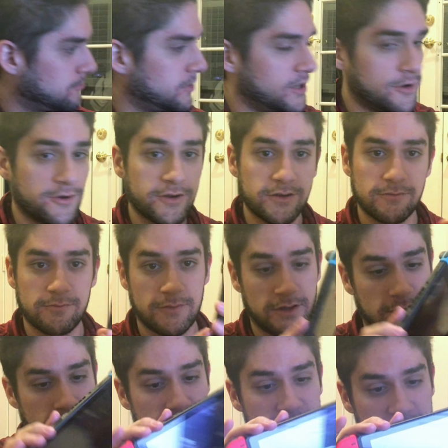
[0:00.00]
Here it
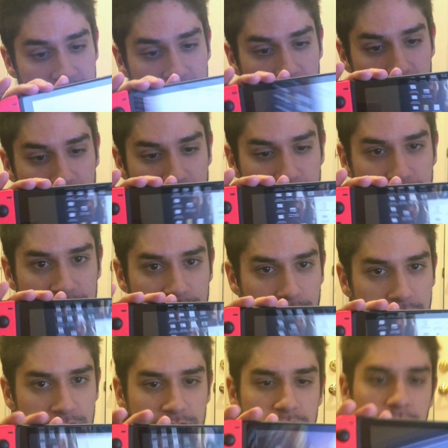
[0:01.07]
is, the actual
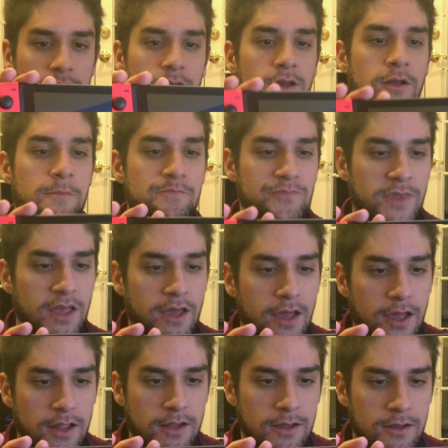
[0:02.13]
Switch.
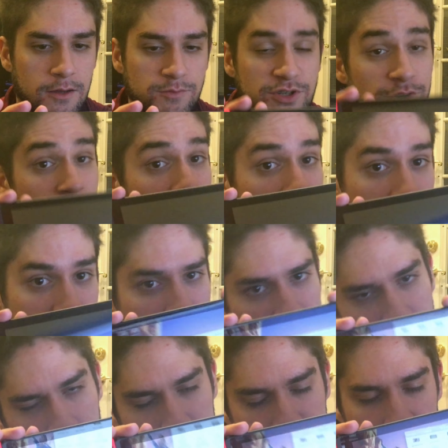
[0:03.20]
And I'm sure you
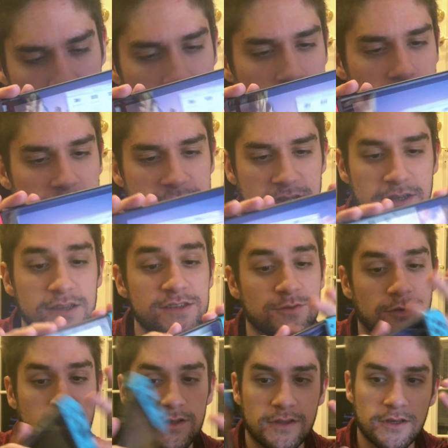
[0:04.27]
guys know what this is and
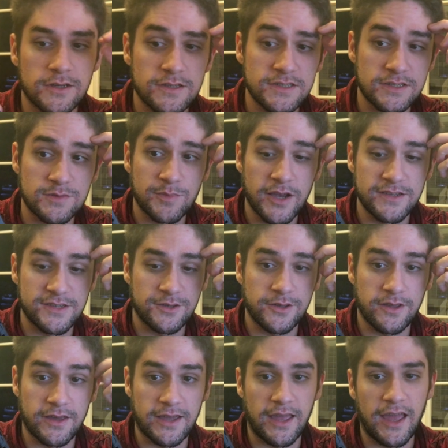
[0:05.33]
what it does. It's
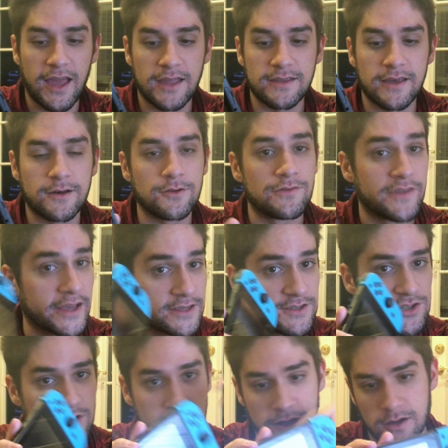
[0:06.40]
basically like a handheld
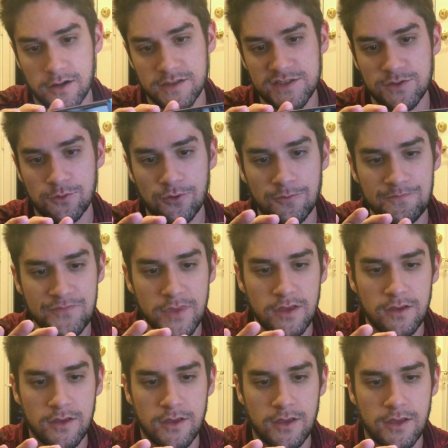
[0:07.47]
next-gen console.
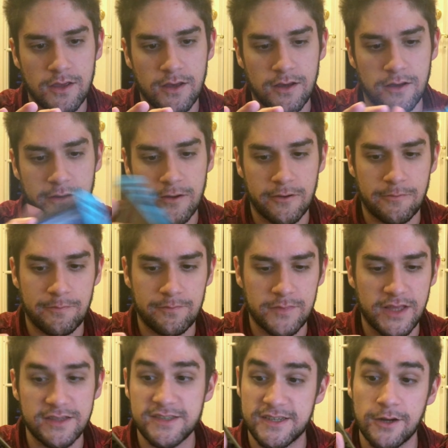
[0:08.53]

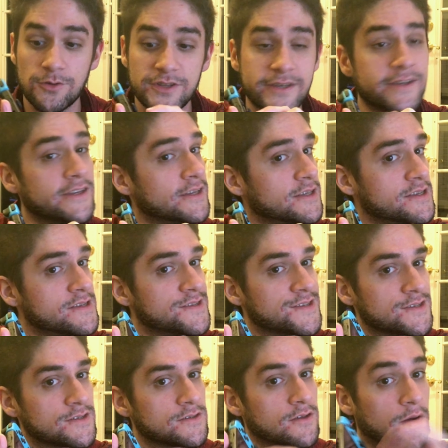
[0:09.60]
And Zelda
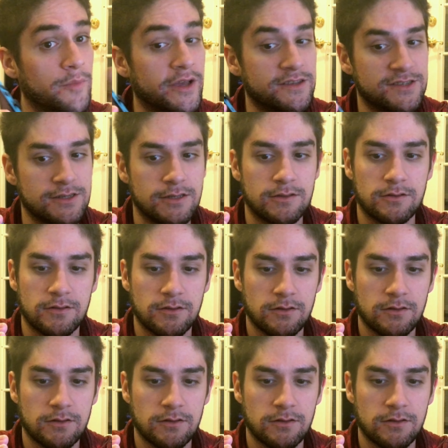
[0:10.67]
is amazing.